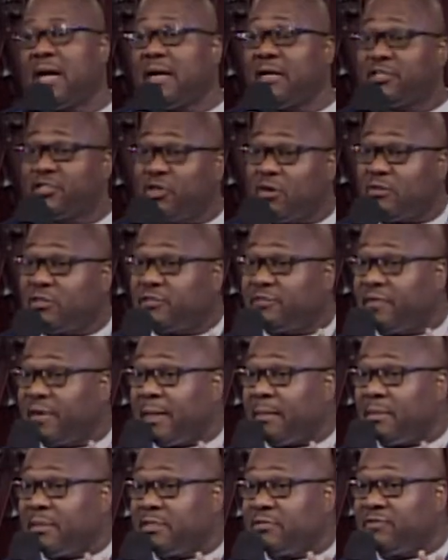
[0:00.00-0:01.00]
Our church
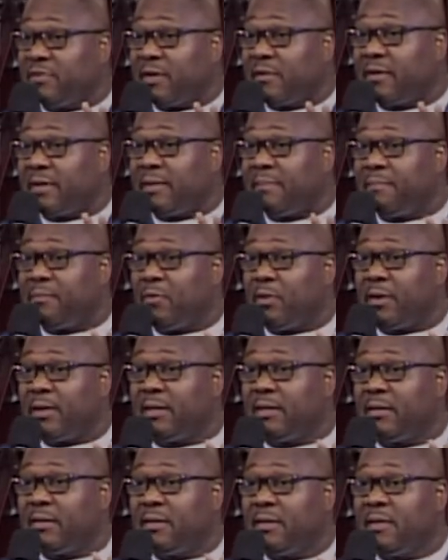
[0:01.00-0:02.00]
family is very
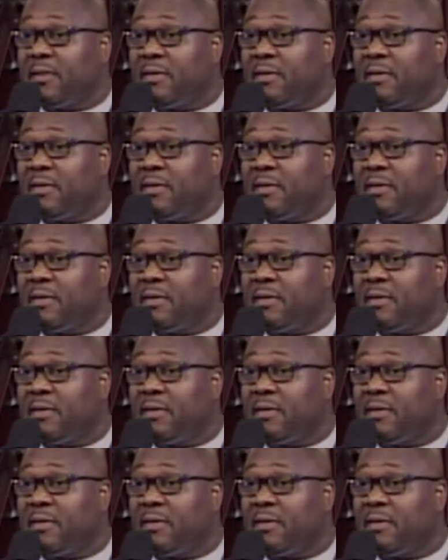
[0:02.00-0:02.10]
important,